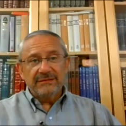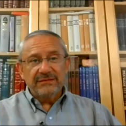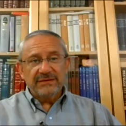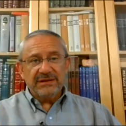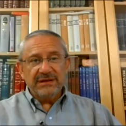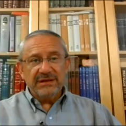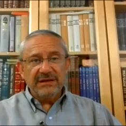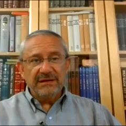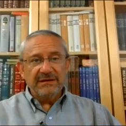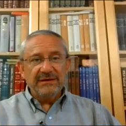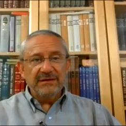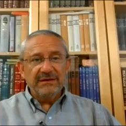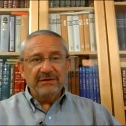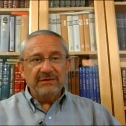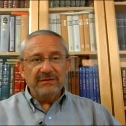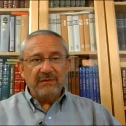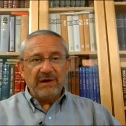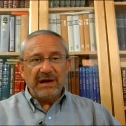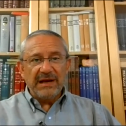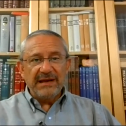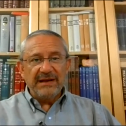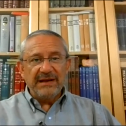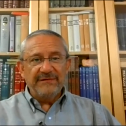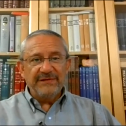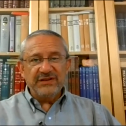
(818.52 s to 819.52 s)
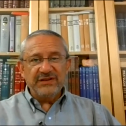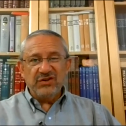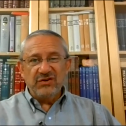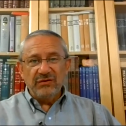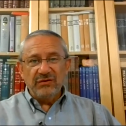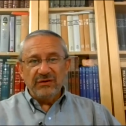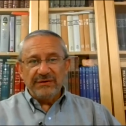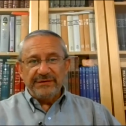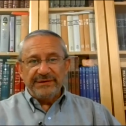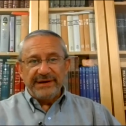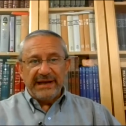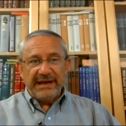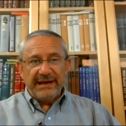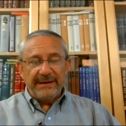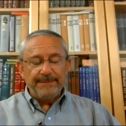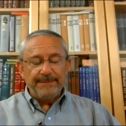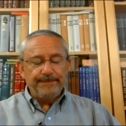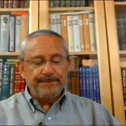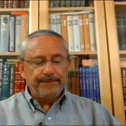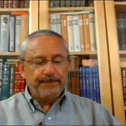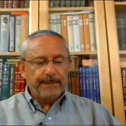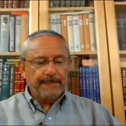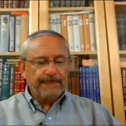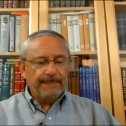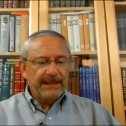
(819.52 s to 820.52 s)
who's going to know if it's good or not?
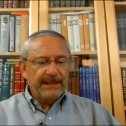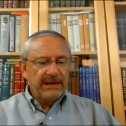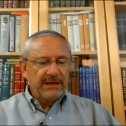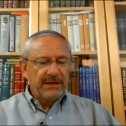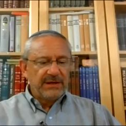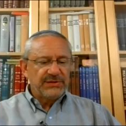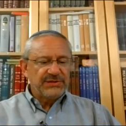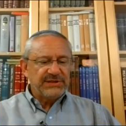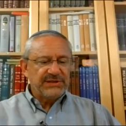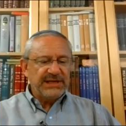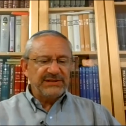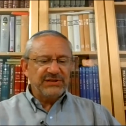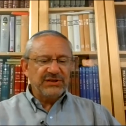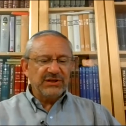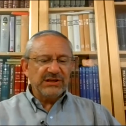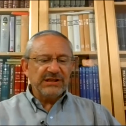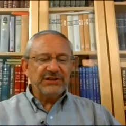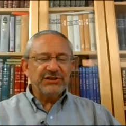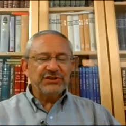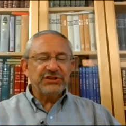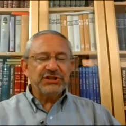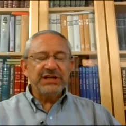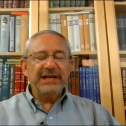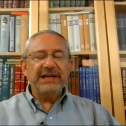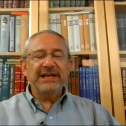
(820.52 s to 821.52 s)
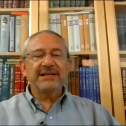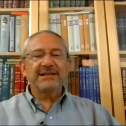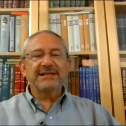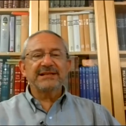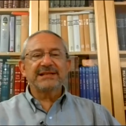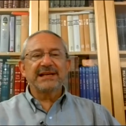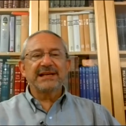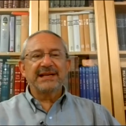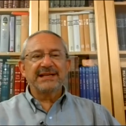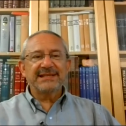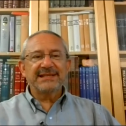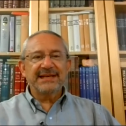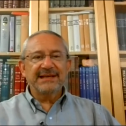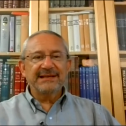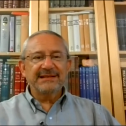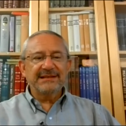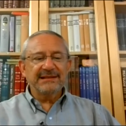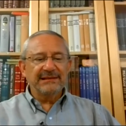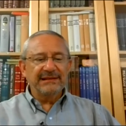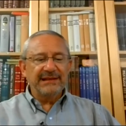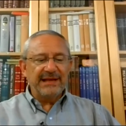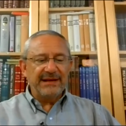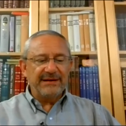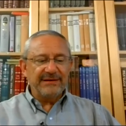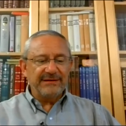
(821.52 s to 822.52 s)
So I took a chance and I
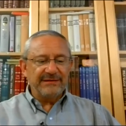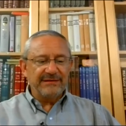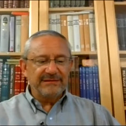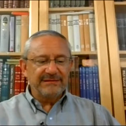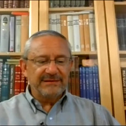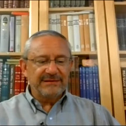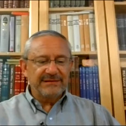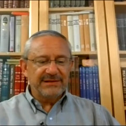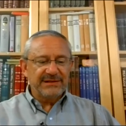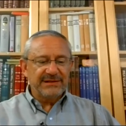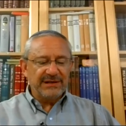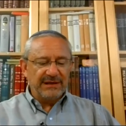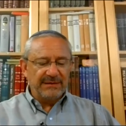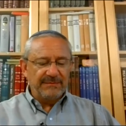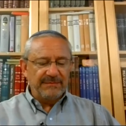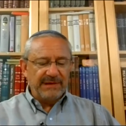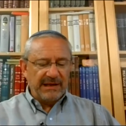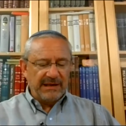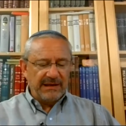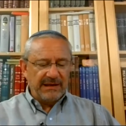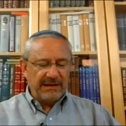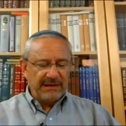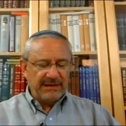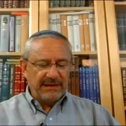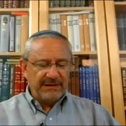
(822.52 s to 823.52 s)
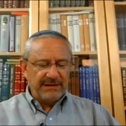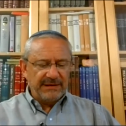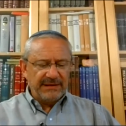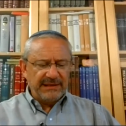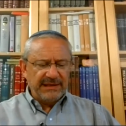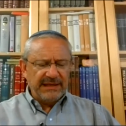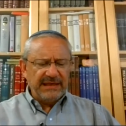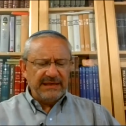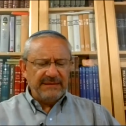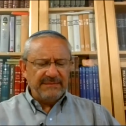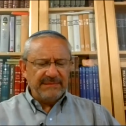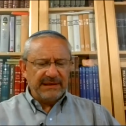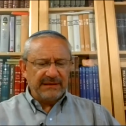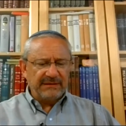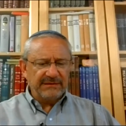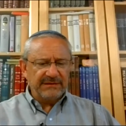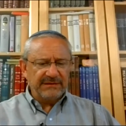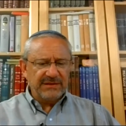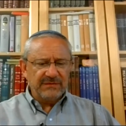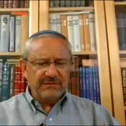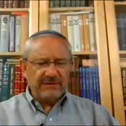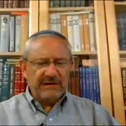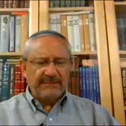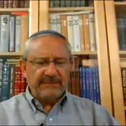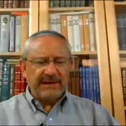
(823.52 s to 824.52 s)
sent a letter, an email
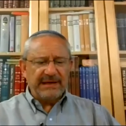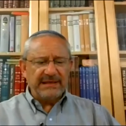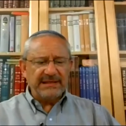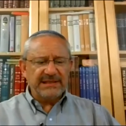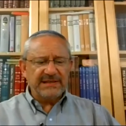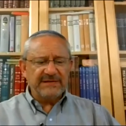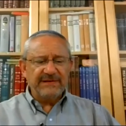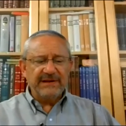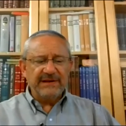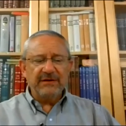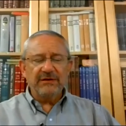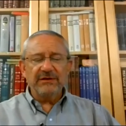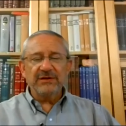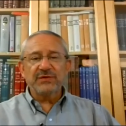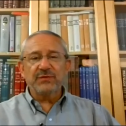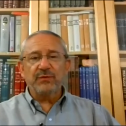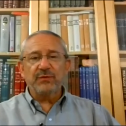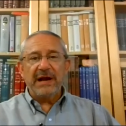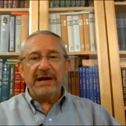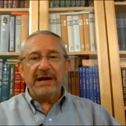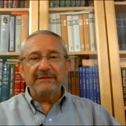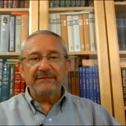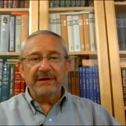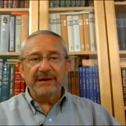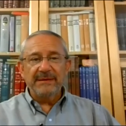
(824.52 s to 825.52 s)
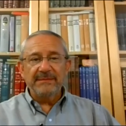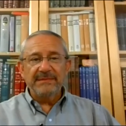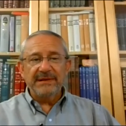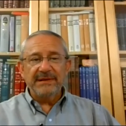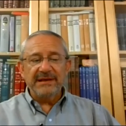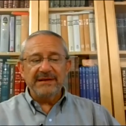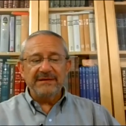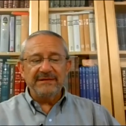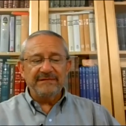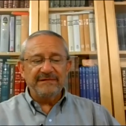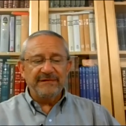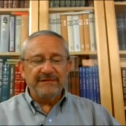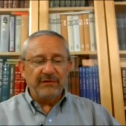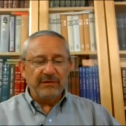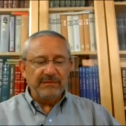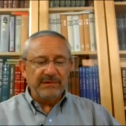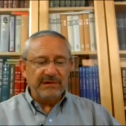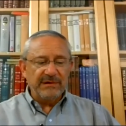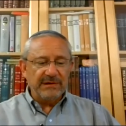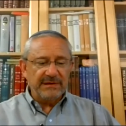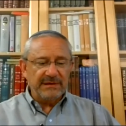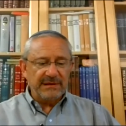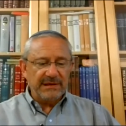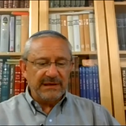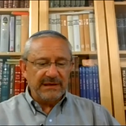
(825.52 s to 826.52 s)
to Rabbi Tzvi Hirsch Weinreb, the
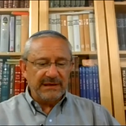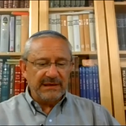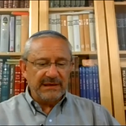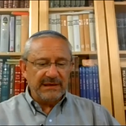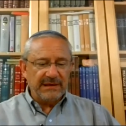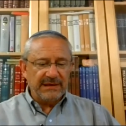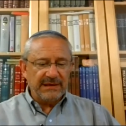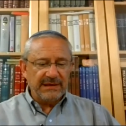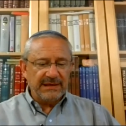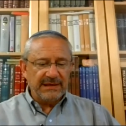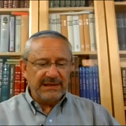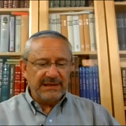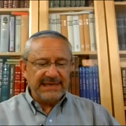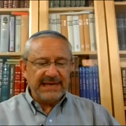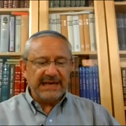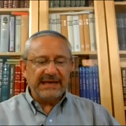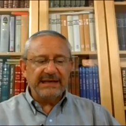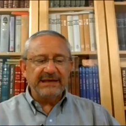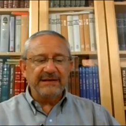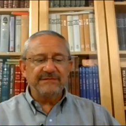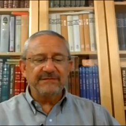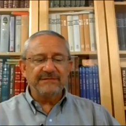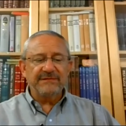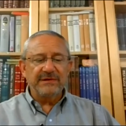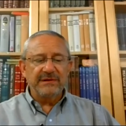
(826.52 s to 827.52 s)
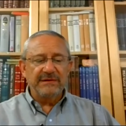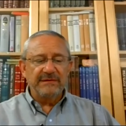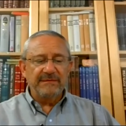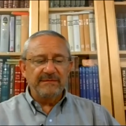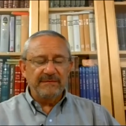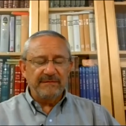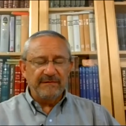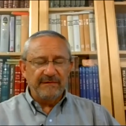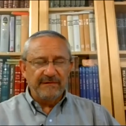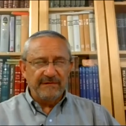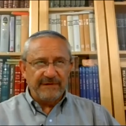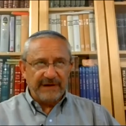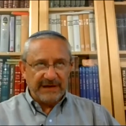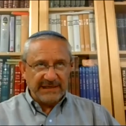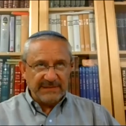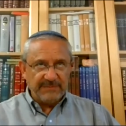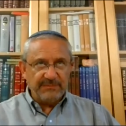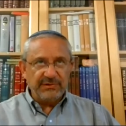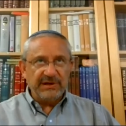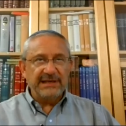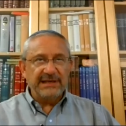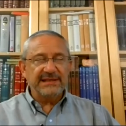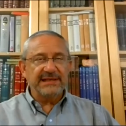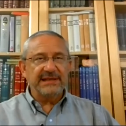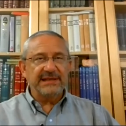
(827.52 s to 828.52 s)
former executive vice
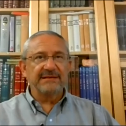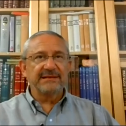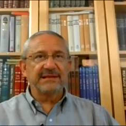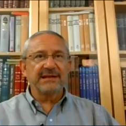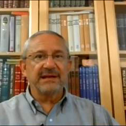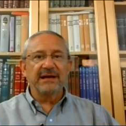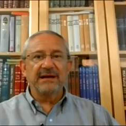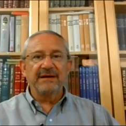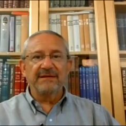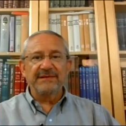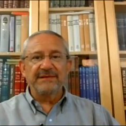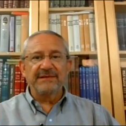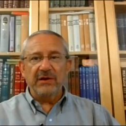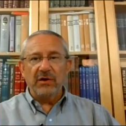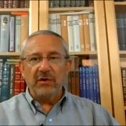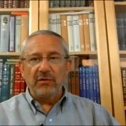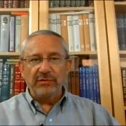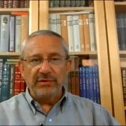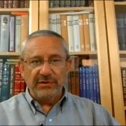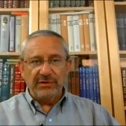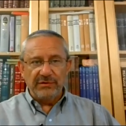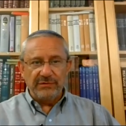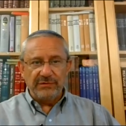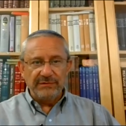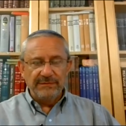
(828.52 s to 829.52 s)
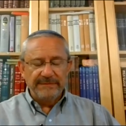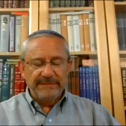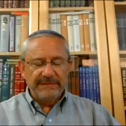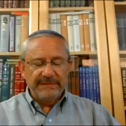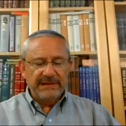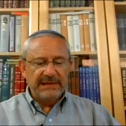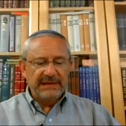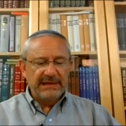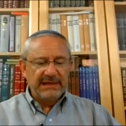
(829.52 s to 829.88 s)
president of the OU.